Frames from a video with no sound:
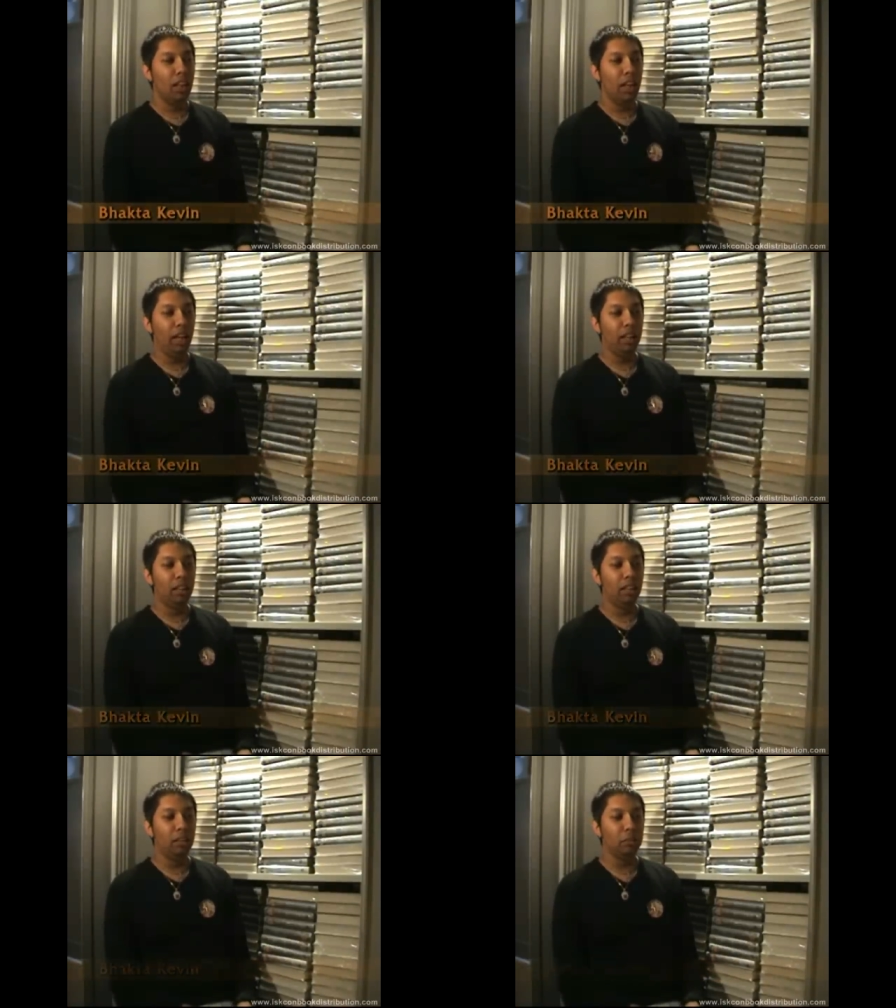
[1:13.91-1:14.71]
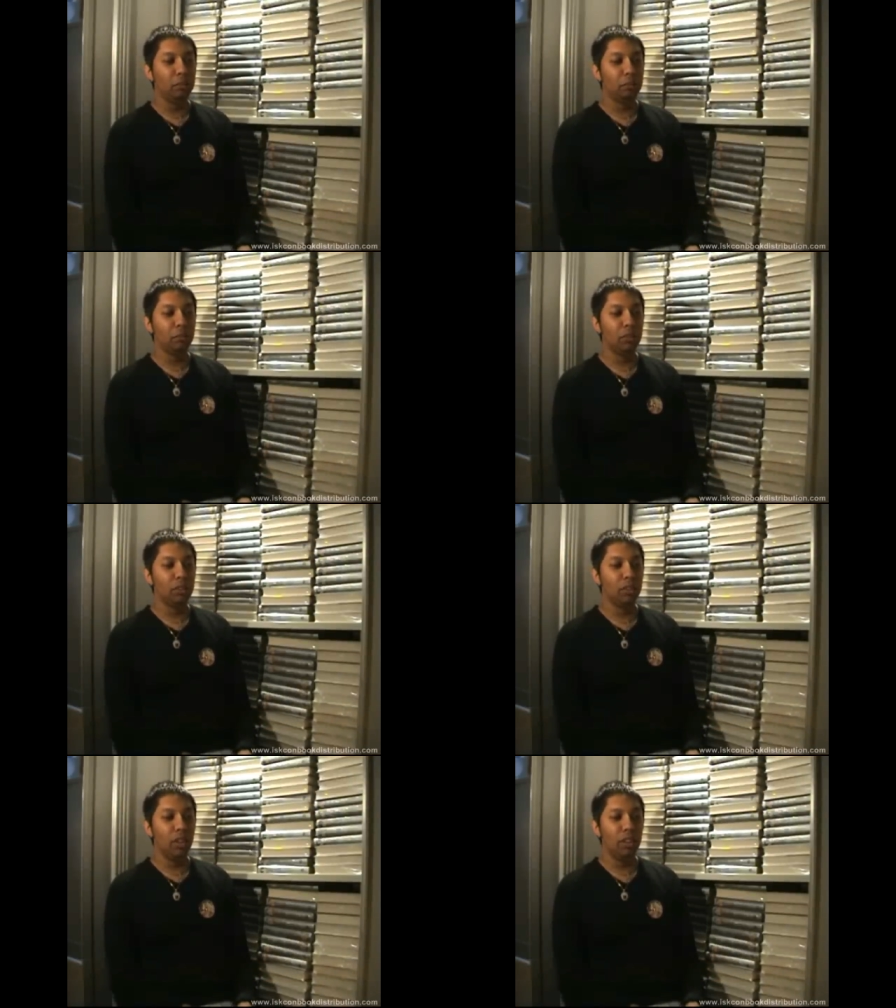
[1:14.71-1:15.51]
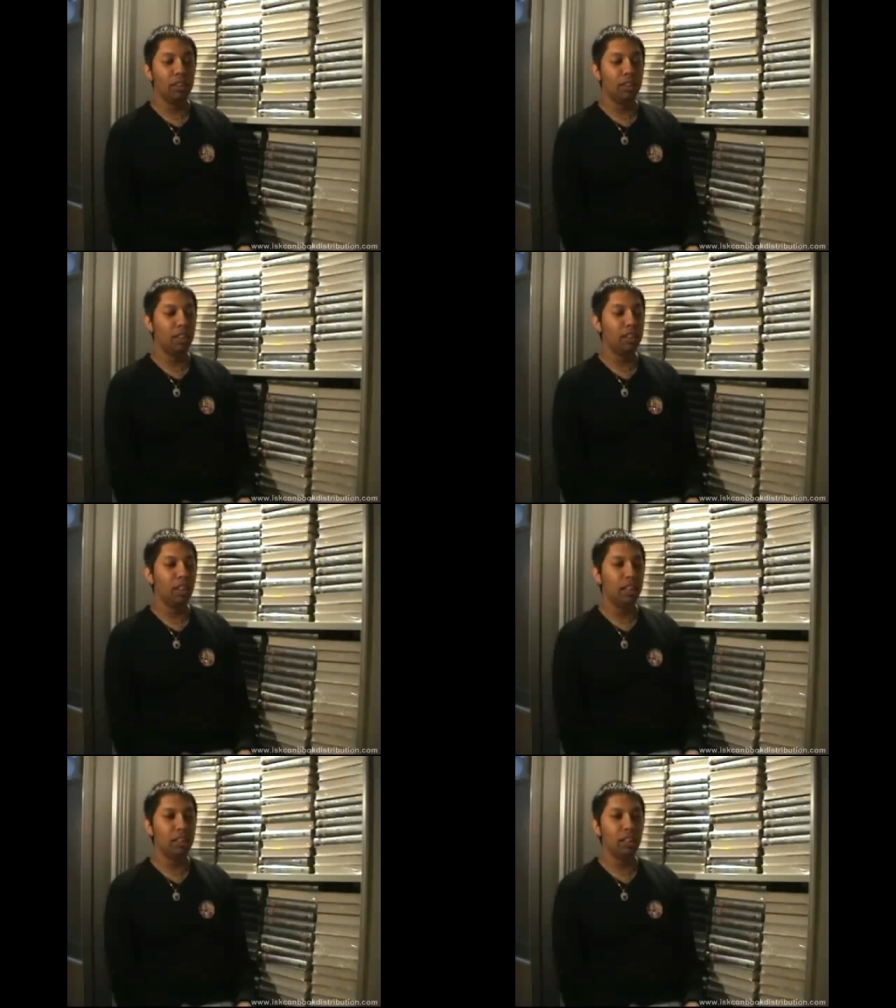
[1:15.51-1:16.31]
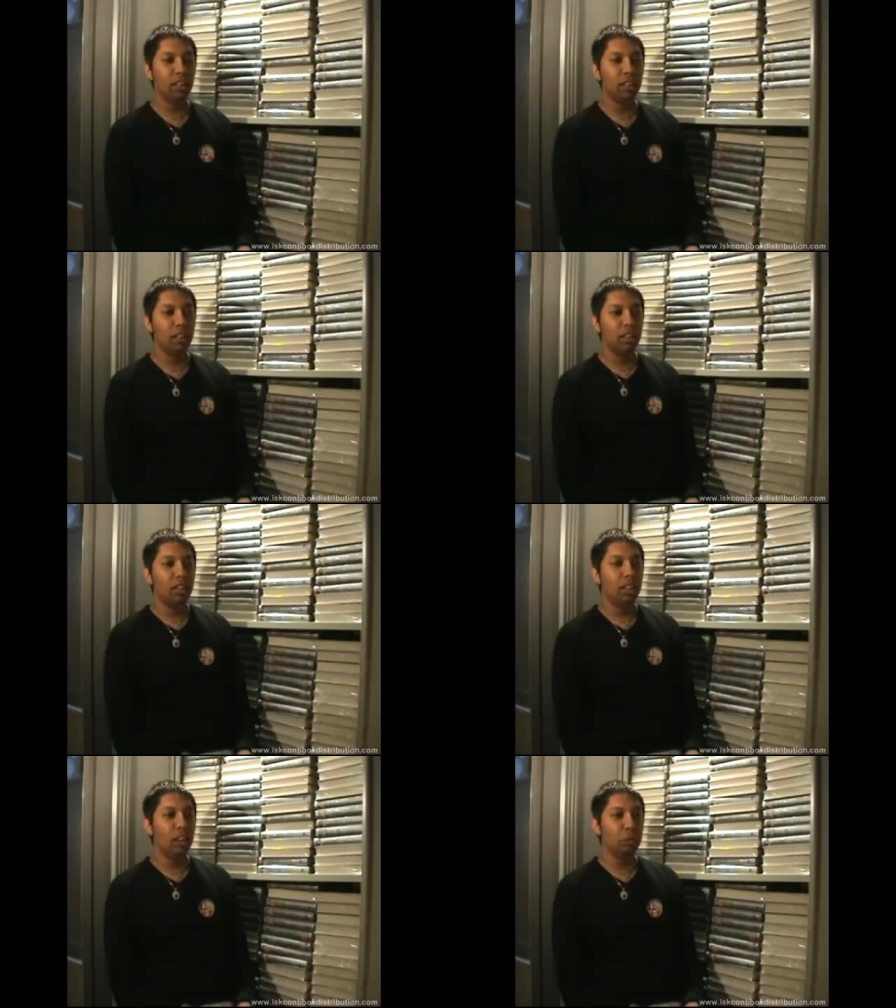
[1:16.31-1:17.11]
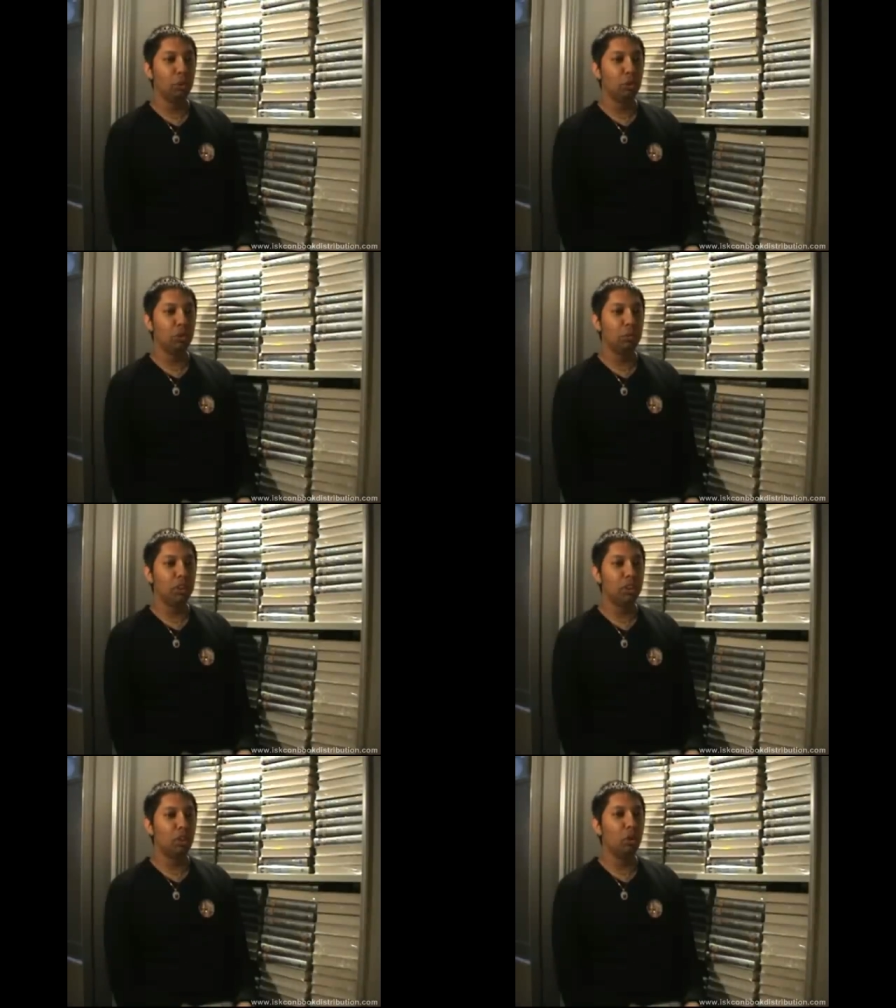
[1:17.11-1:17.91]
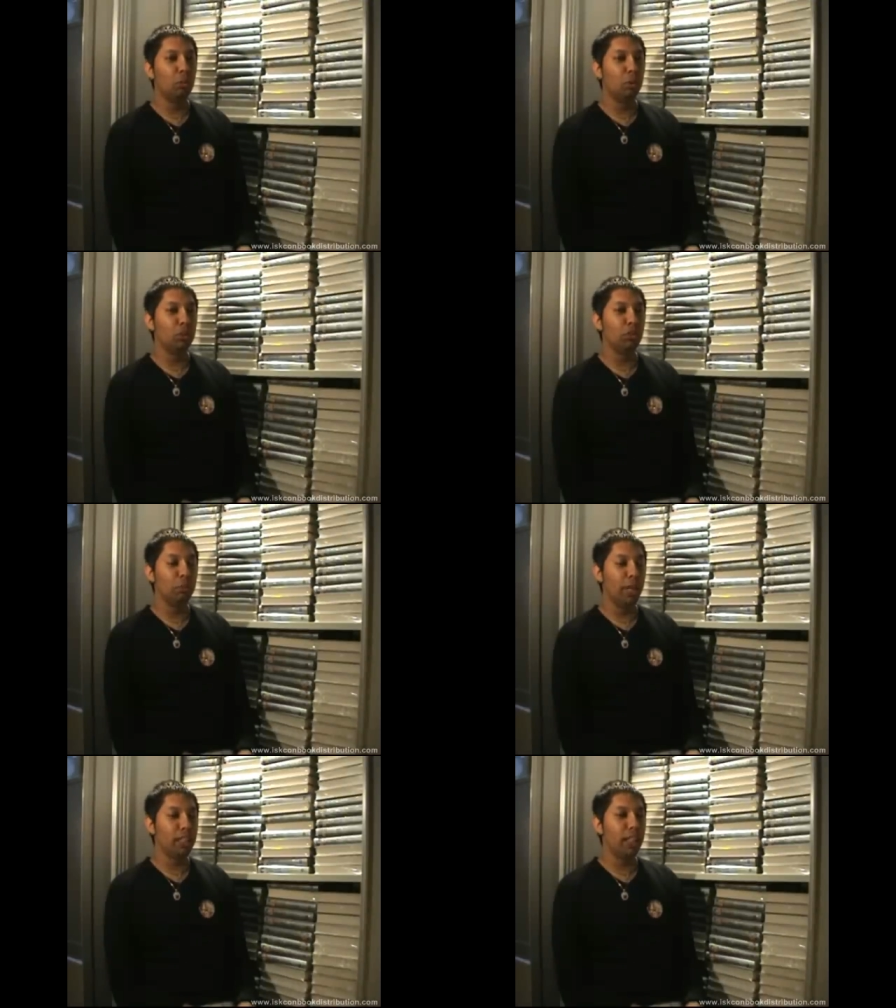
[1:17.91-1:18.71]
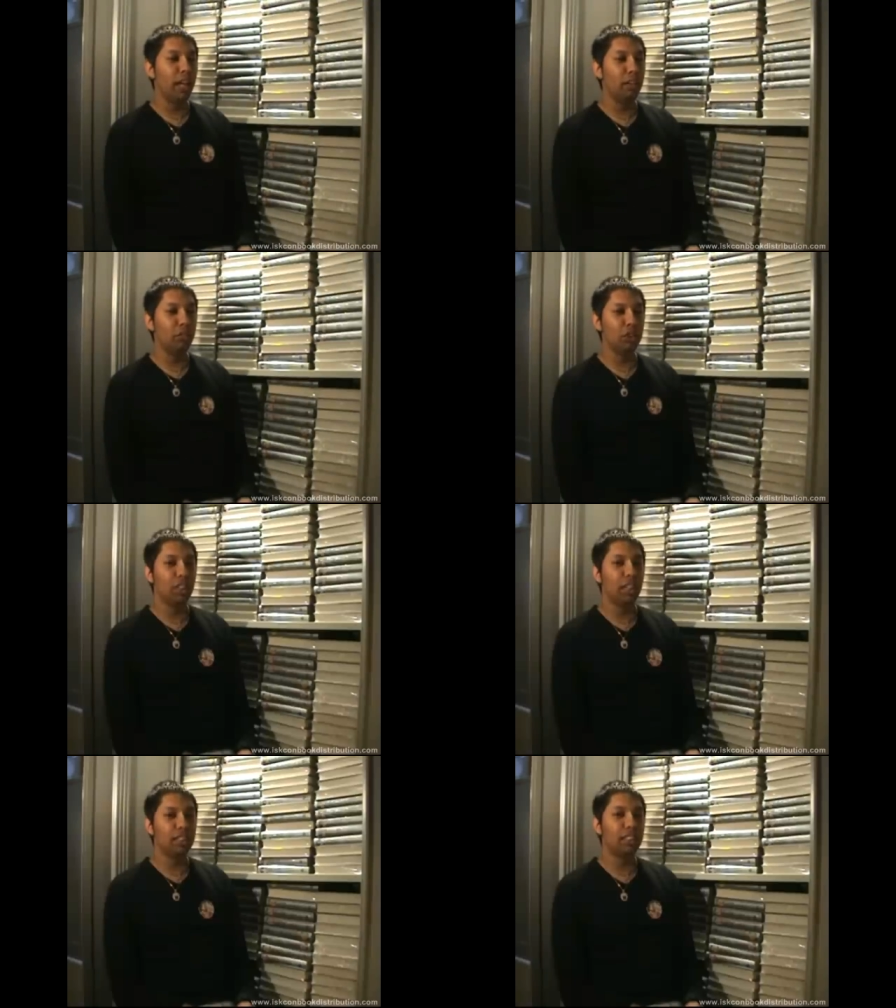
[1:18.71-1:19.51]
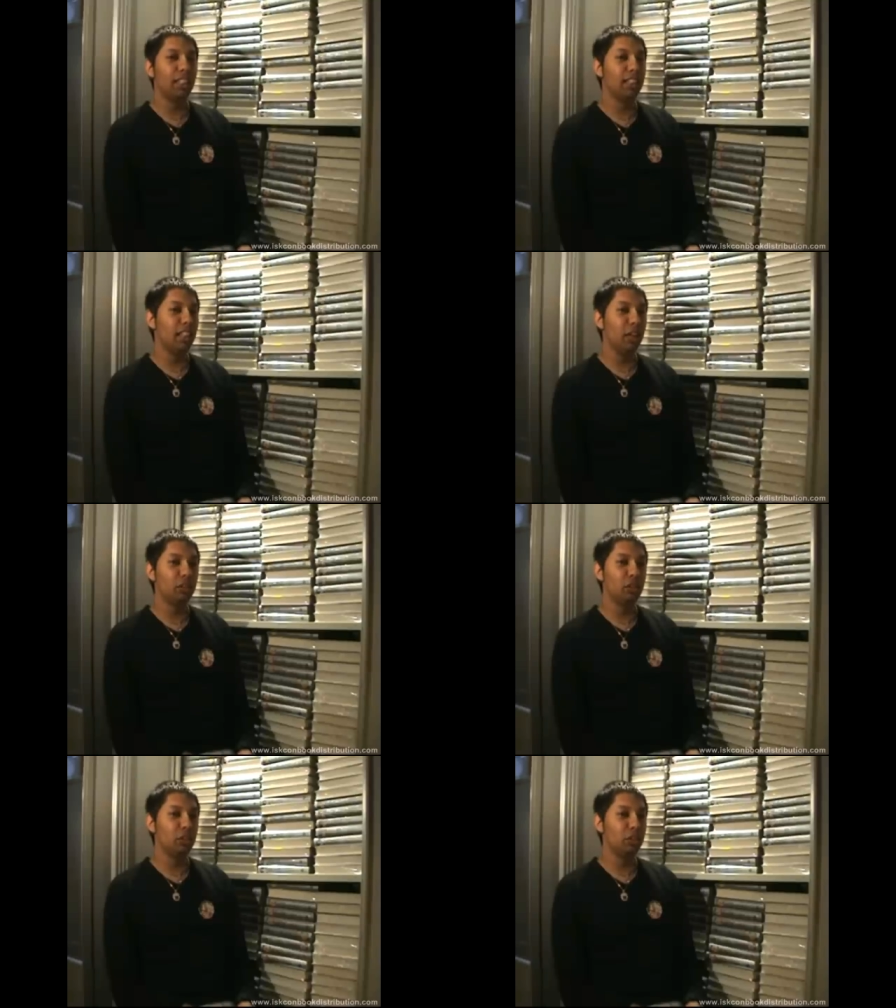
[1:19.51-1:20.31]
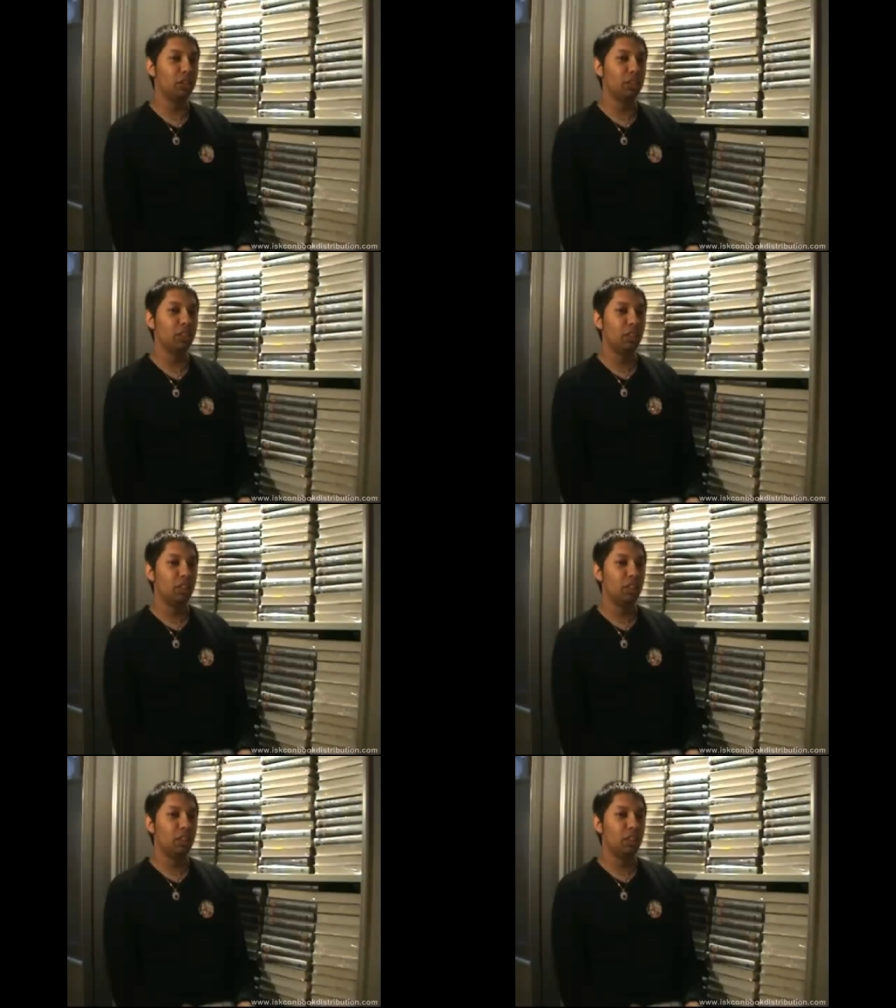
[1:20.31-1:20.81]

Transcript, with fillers: and uh, and he said that uh, his books will be the law books of mankind for the next ten thousand years.